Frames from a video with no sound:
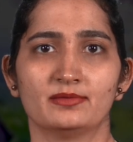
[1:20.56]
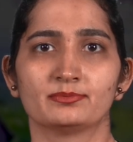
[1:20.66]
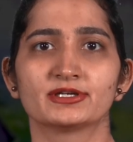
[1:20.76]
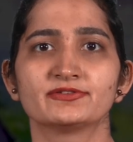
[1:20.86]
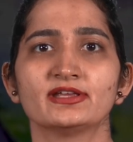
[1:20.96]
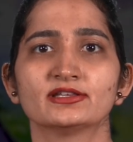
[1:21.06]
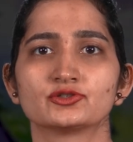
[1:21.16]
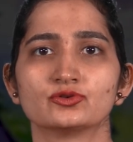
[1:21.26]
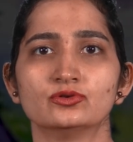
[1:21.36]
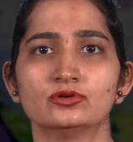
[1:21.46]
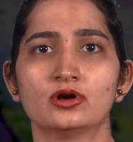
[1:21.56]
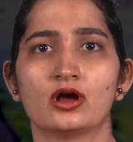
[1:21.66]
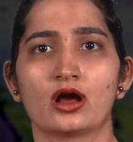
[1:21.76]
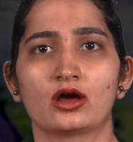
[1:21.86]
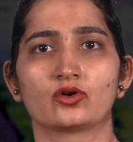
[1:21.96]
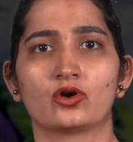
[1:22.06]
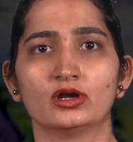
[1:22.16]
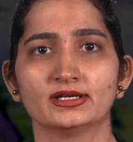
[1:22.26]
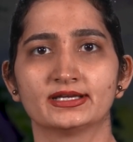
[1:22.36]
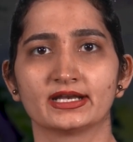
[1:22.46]
Between the two are
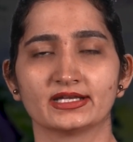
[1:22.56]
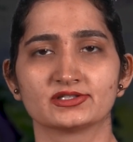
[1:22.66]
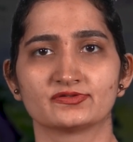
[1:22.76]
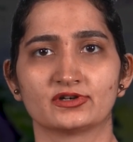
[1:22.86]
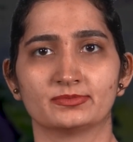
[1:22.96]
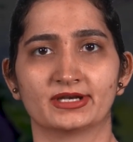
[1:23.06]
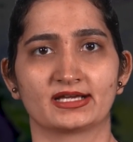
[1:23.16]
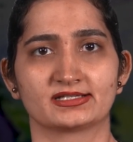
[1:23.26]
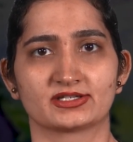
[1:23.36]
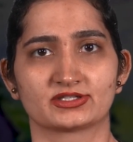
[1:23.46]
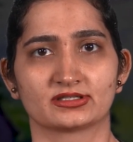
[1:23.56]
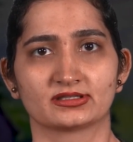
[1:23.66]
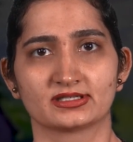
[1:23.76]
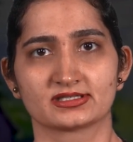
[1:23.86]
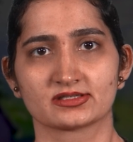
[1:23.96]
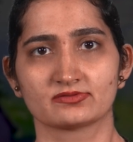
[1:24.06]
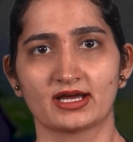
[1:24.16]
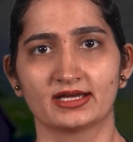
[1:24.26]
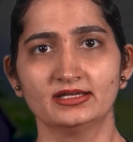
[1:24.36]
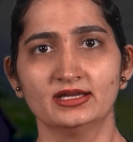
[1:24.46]
all grades of urbanization. This is
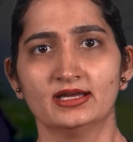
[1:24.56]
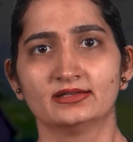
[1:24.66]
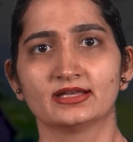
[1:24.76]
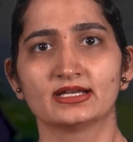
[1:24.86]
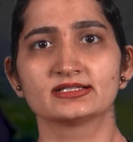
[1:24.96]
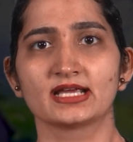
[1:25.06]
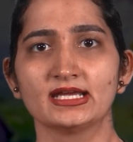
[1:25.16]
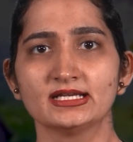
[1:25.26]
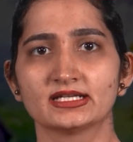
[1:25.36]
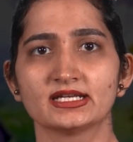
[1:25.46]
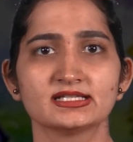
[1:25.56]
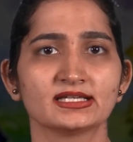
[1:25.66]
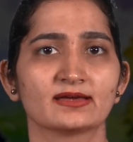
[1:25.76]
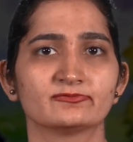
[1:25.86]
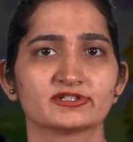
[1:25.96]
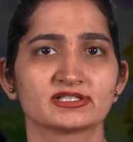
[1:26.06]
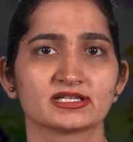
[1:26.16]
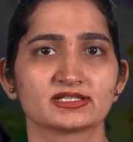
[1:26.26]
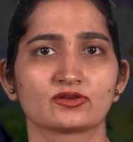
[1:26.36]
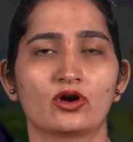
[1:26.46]
why there is increasing
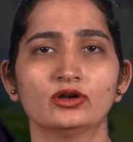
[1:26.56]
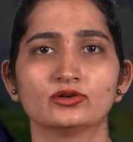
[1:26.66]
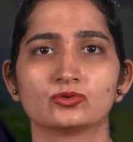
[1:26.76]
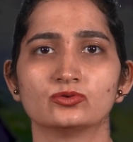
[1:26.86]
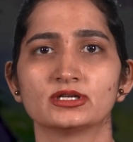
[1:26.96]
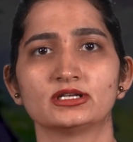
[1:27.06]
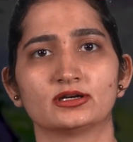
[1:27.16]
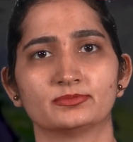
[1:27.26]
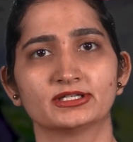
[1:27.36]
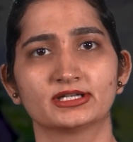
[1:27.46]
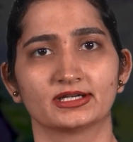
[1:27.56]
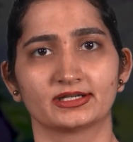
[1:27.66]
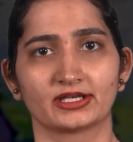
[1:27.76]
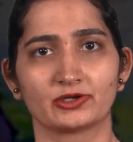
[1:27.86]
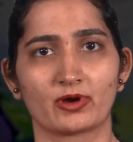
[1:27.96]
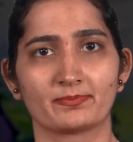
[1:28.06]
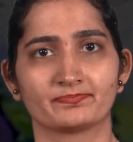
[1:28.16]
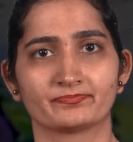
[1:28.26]
emphasis on rural-urban continuum.